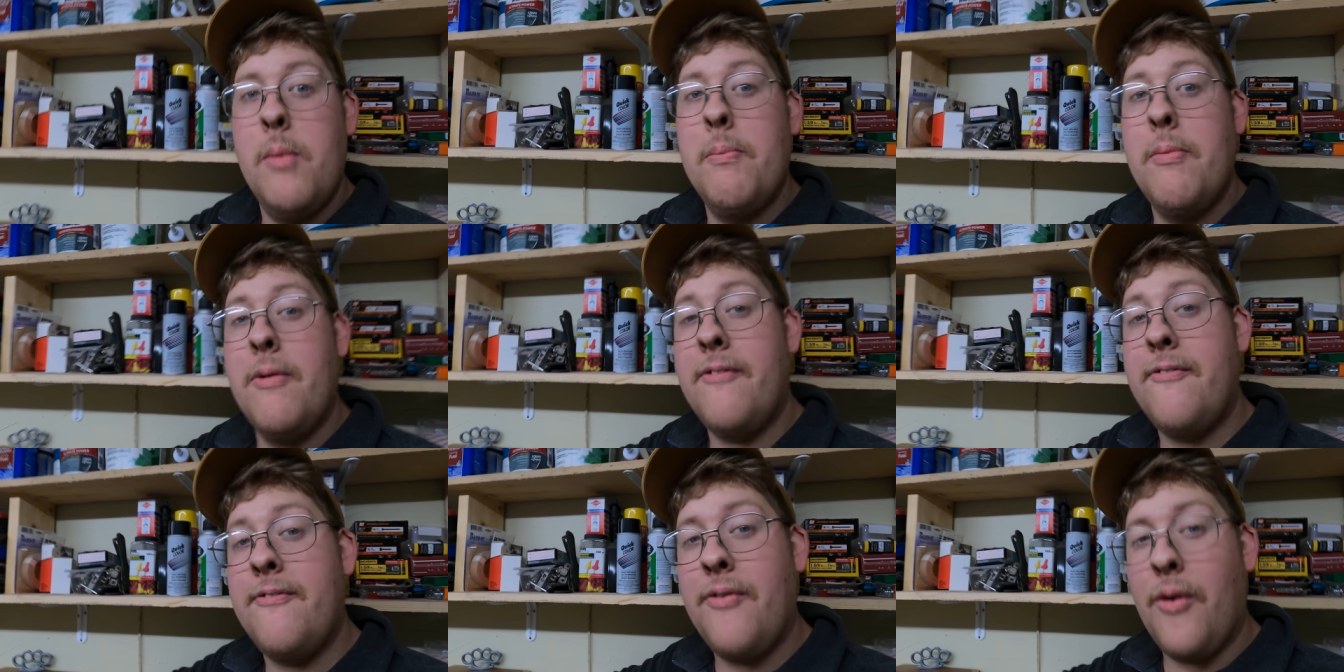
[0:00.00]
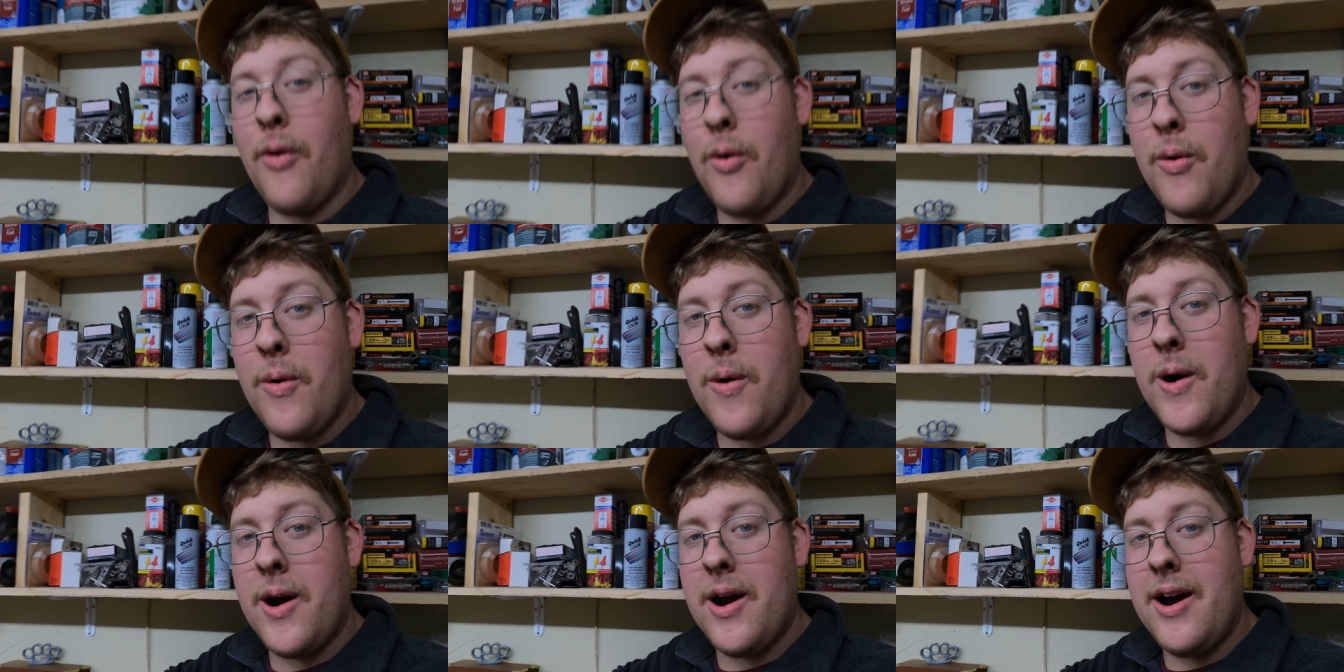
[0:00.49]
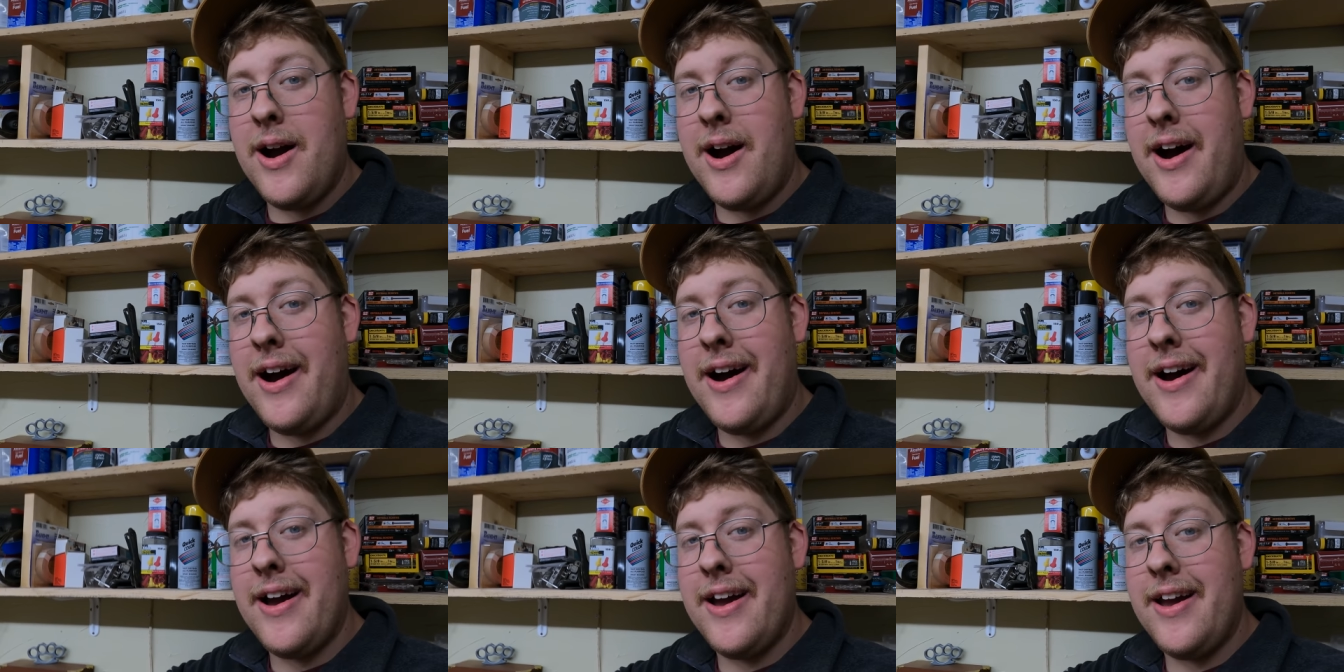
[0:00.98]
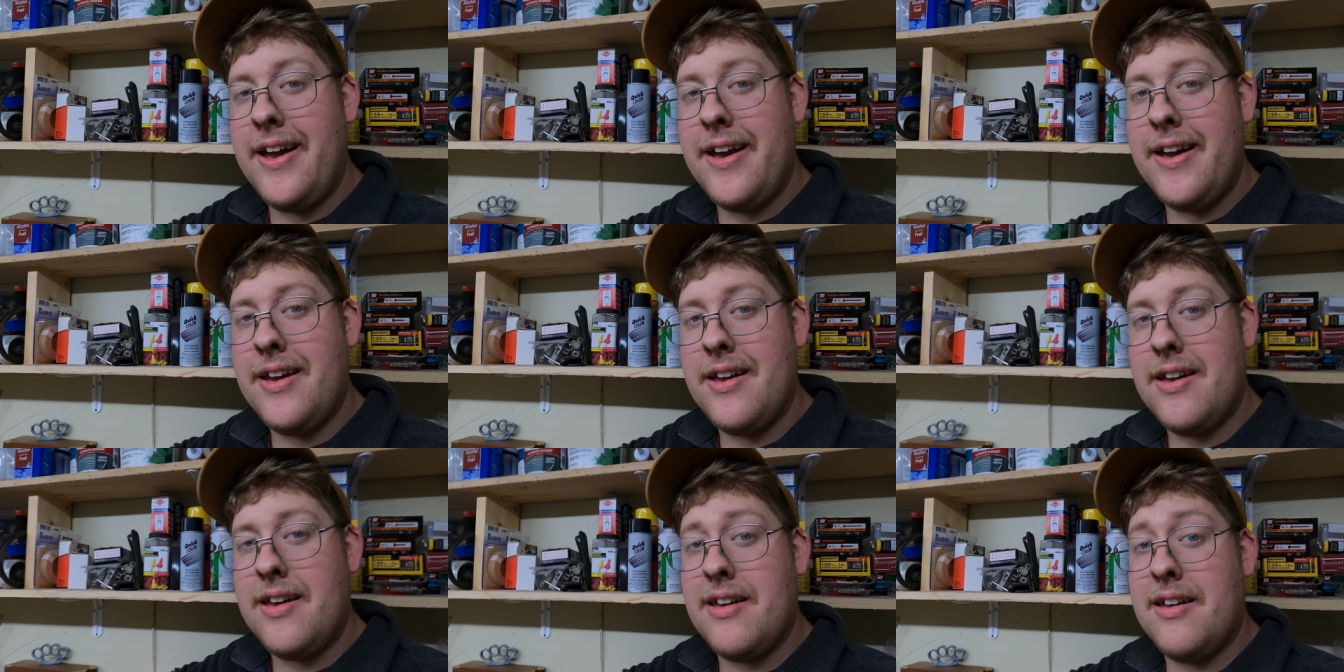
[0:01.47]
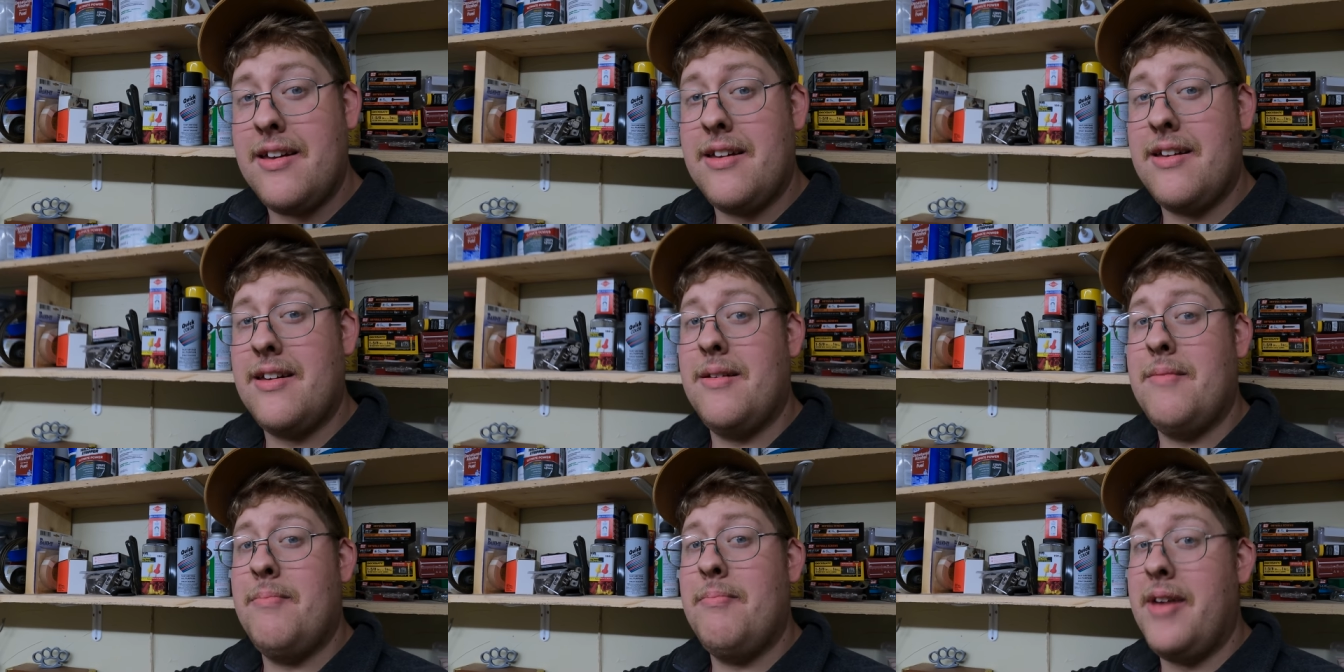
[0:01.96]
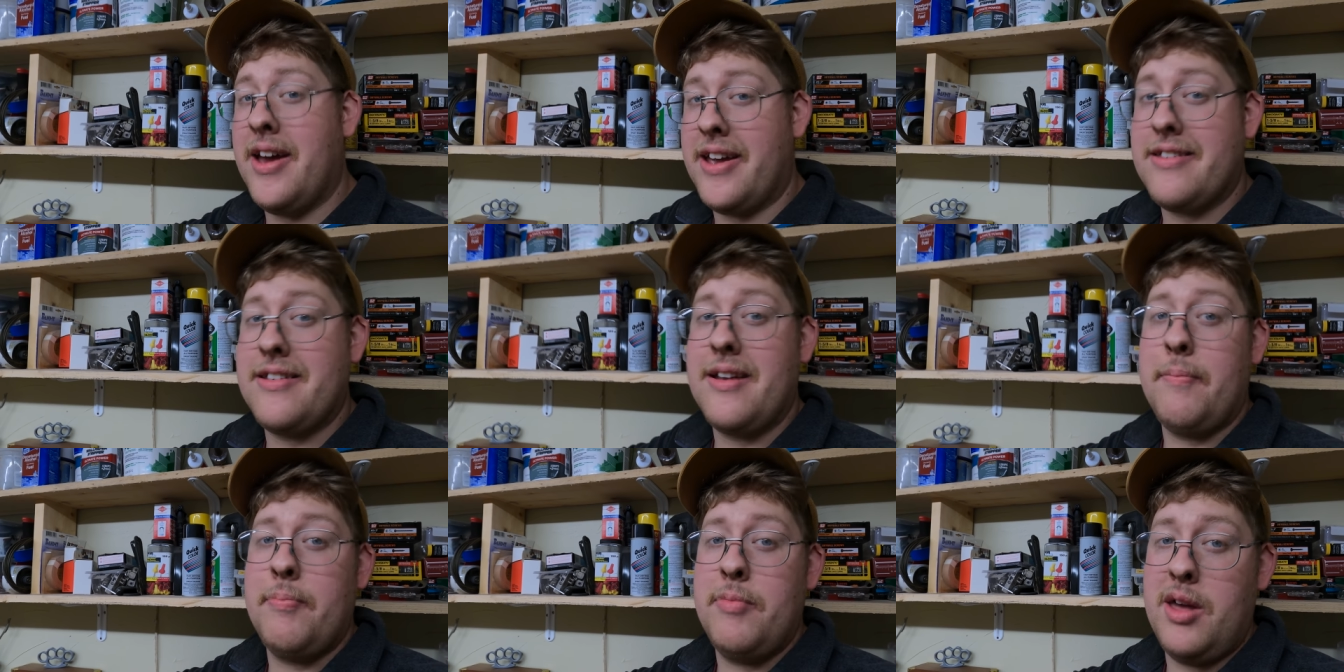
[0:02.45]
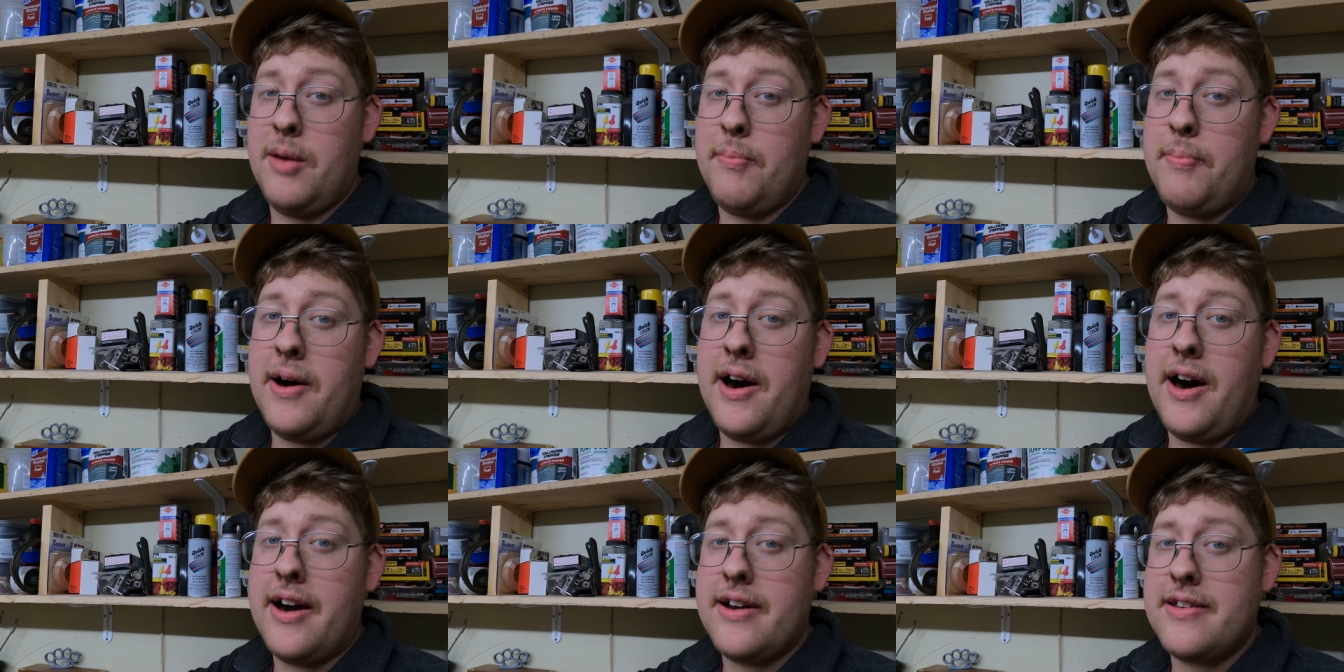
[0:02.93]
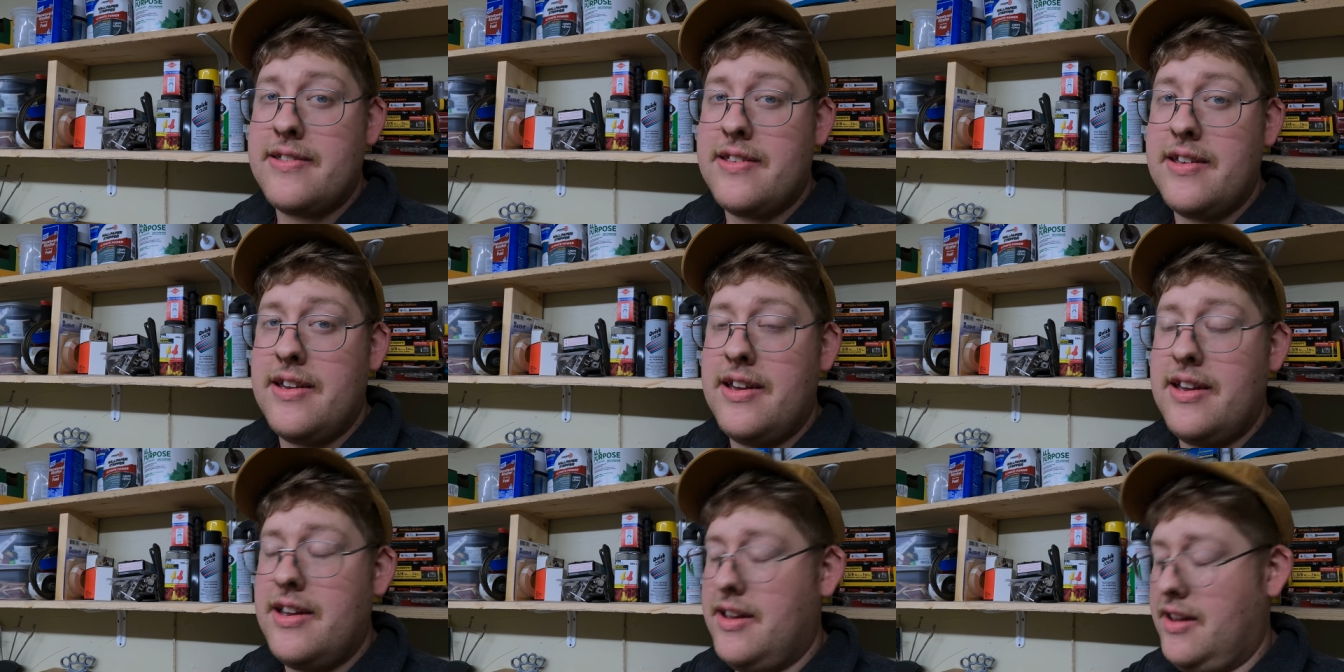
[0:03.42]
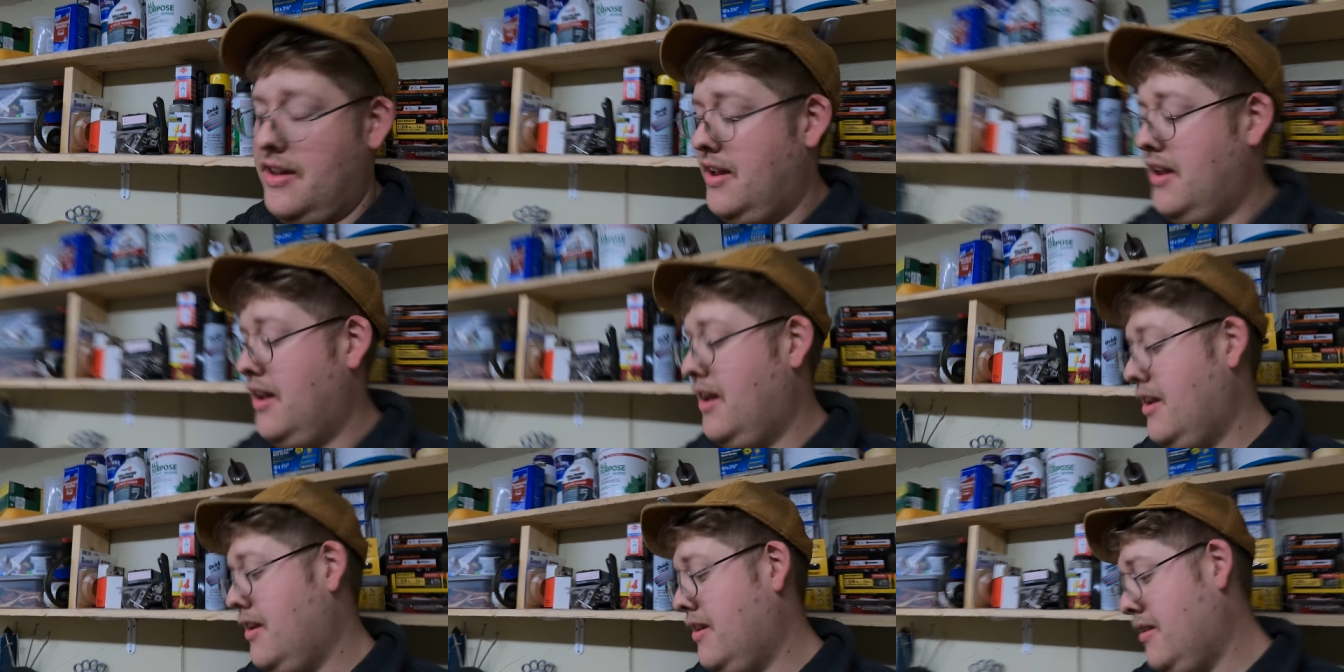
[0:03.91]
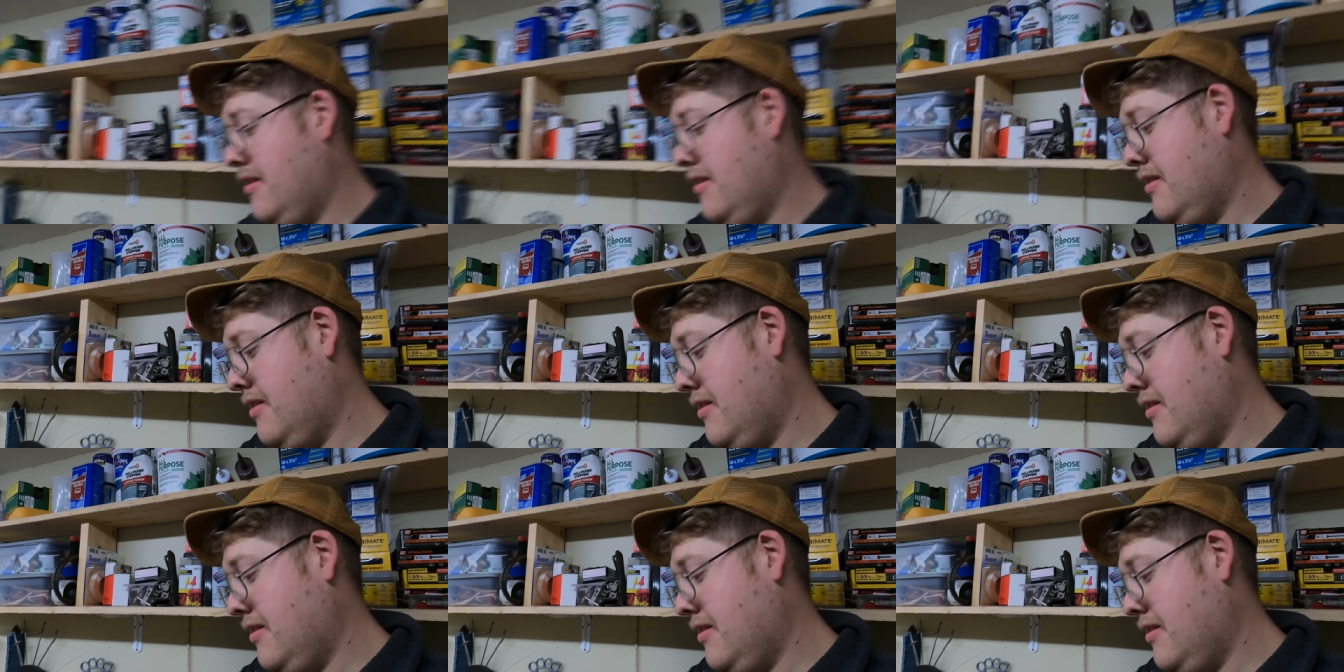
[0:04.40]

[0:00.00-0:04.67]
before I mixed up the epoxy and